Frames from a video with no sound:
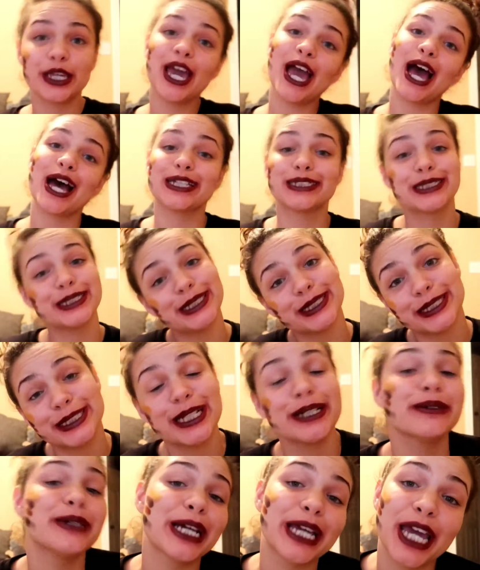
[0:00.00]
Yeah, since
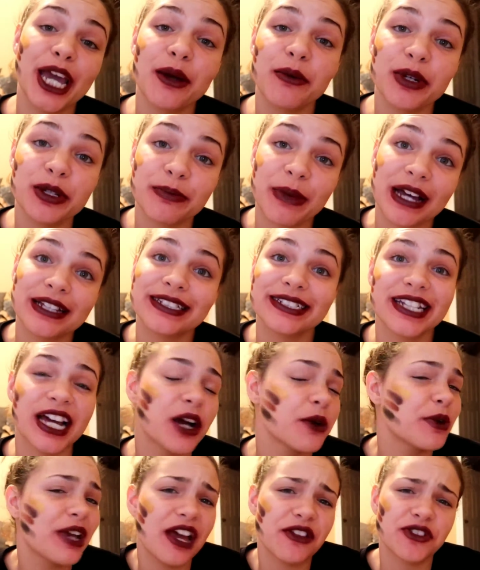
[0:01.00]
my camera's about to
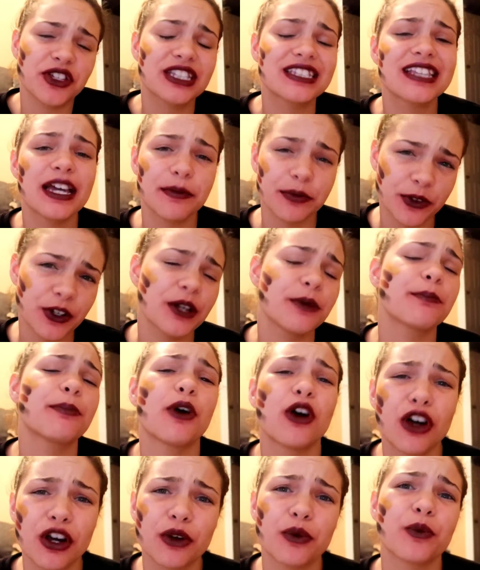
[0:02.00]
die, we have to separate
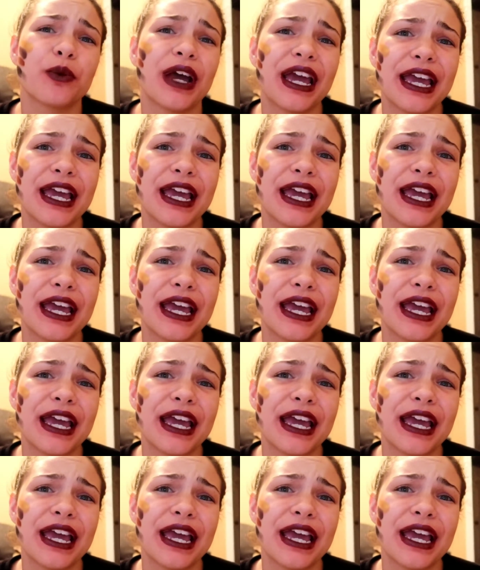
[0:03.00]
part